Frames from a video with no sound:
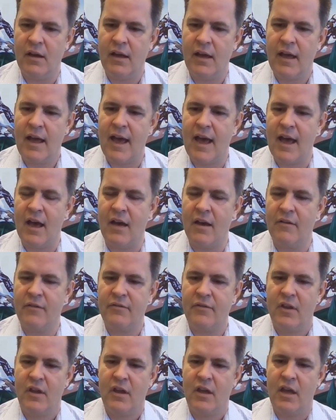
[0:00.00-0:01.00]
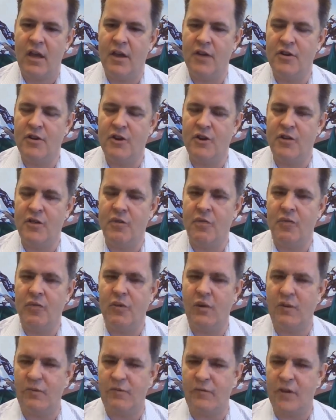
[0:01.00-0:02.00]
have a
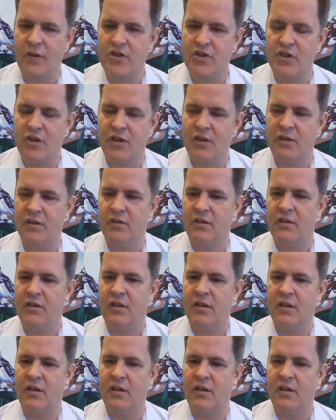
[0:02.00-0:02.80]
new, efficient